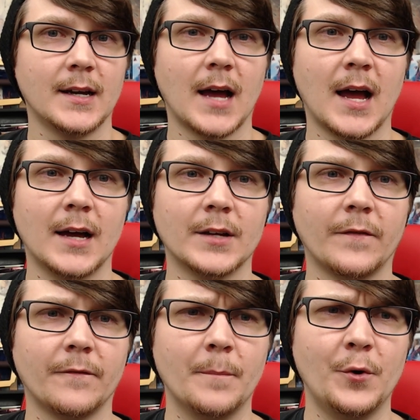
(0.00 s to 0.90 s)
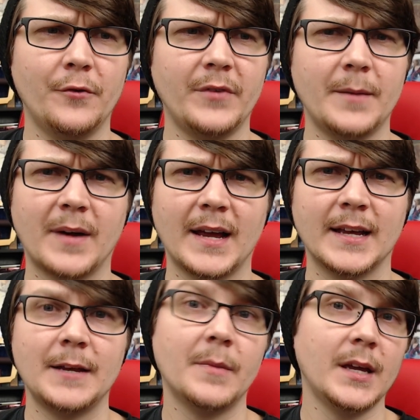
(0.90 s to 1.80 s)
uh, movie by
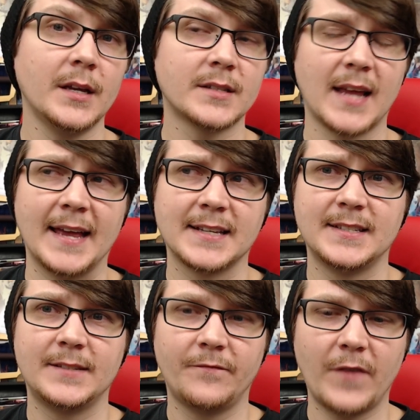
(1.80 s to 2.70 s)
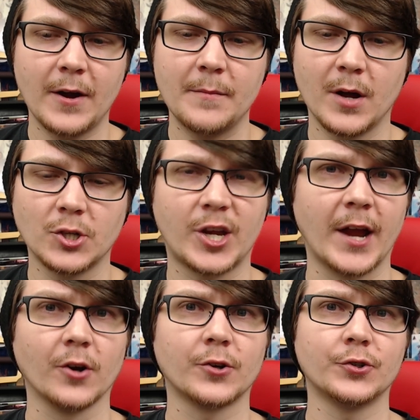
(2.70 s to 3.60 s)
any means. It's very much
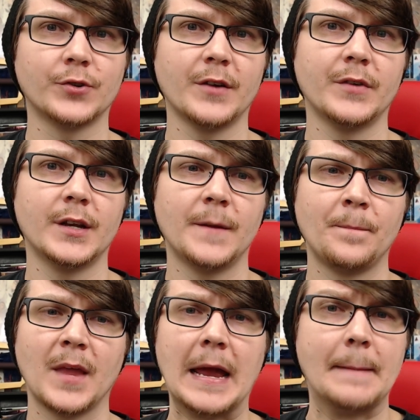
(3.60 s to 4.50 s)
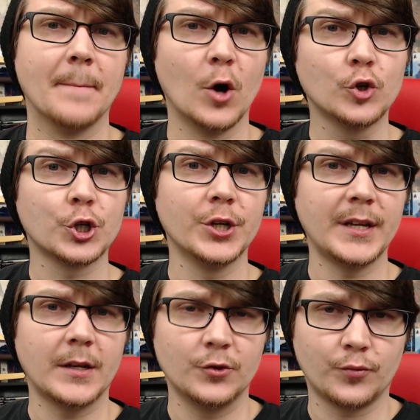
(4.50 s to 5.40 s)
character-driven,
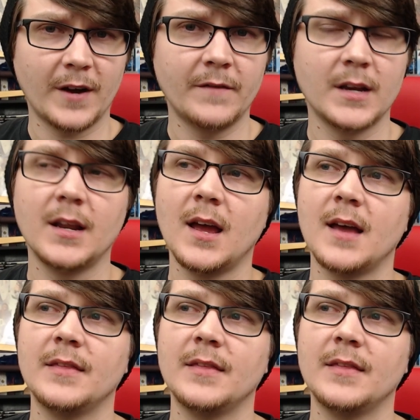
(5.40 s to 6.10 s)
emotion-driven.